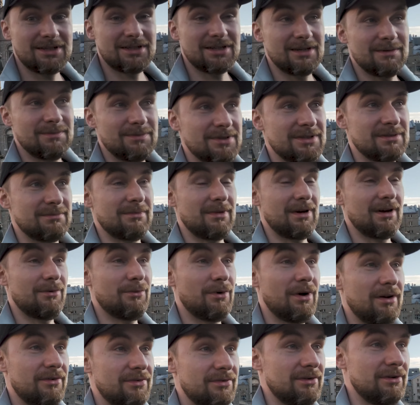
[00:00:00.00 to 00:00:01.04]
Sheeps. My
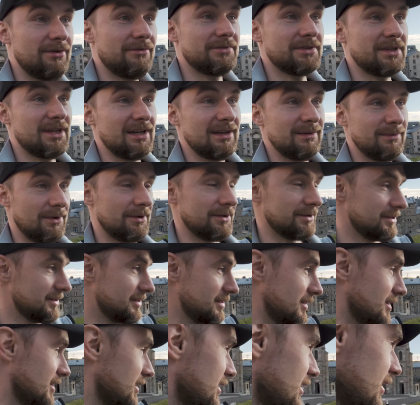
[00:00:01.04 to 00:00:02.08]
wife loves
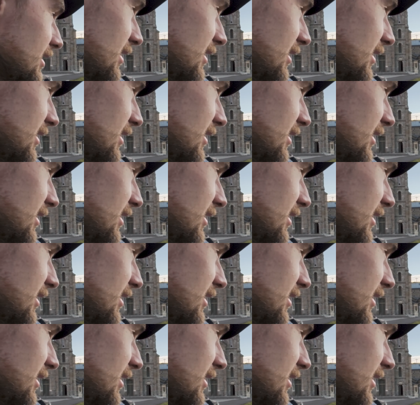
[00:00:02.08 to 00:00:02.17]
animals.